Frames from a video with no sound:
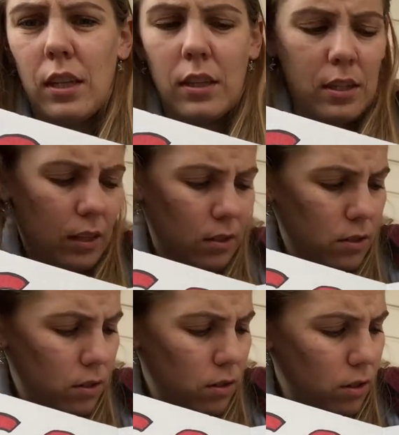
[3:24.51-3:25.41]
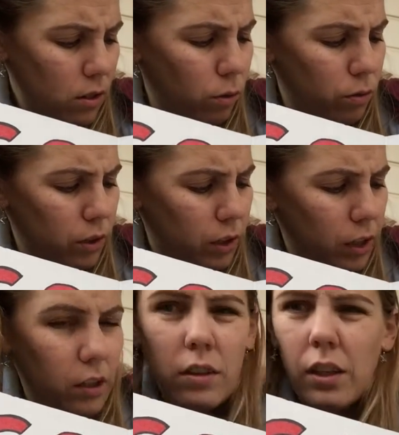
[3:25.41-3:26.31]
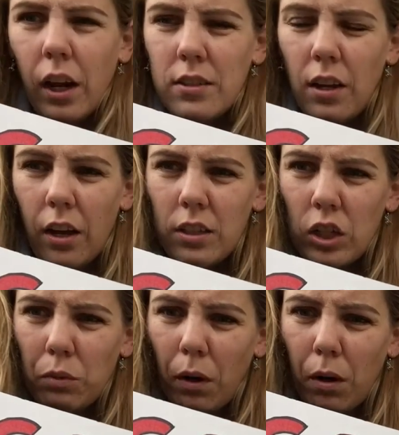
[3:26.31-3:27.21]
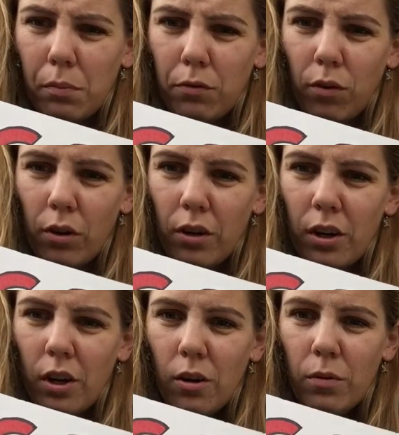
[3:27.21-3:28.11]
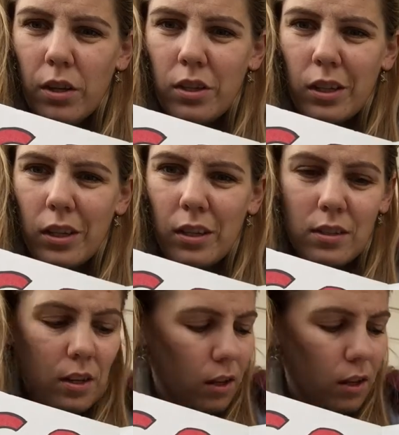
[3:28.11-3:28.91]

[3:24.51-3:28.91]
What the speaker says: in the center, the golden eagle that I talked to you about before, which is